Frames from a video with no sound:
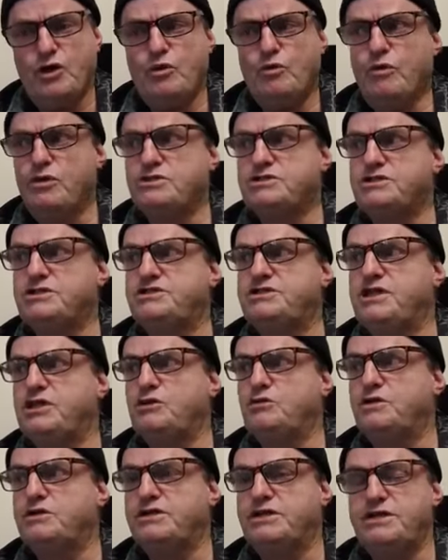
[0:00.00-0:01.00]
What's the
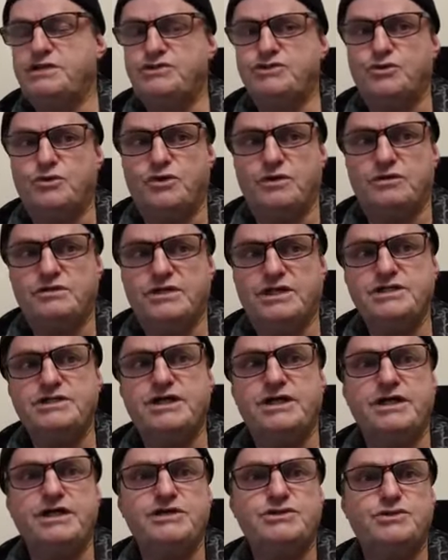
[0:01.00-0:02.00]
deal with Esau? These
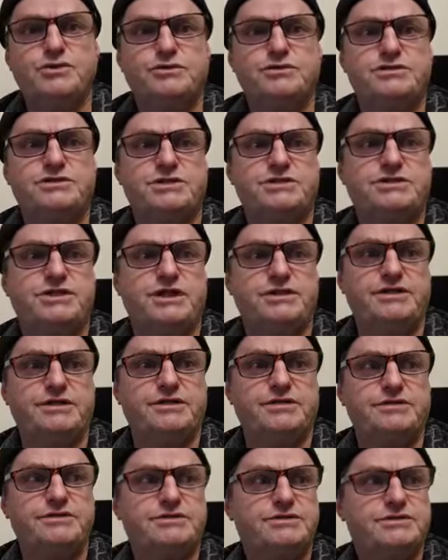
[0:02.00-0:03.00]
are Esau's
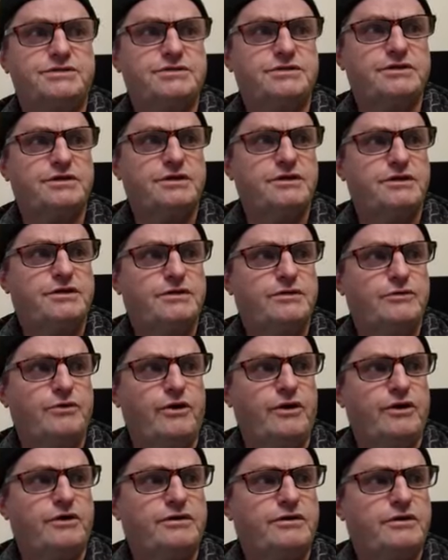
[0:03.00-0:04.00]
descendants,
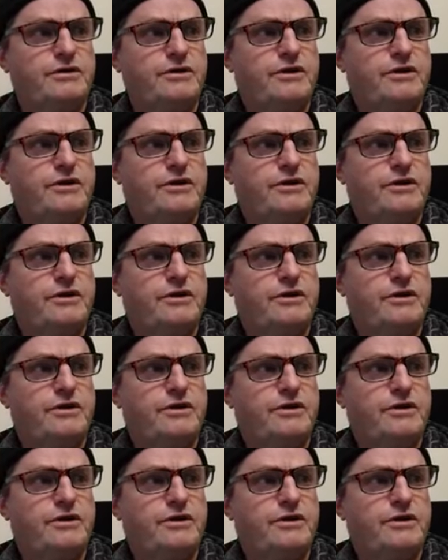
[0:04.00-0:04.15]
right?